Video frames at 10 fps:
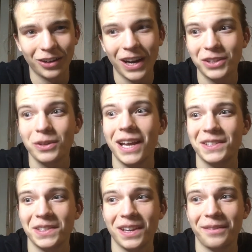
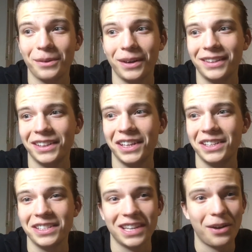Congratulations, everyone. It
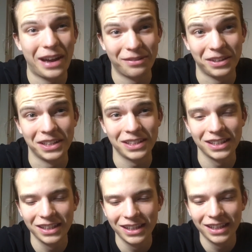is now Advent.
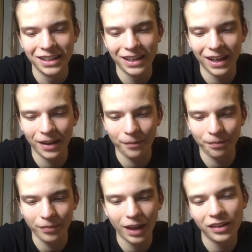
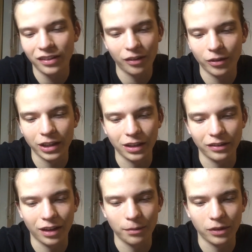Um, and just had a really nice
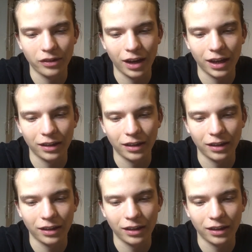time just chatting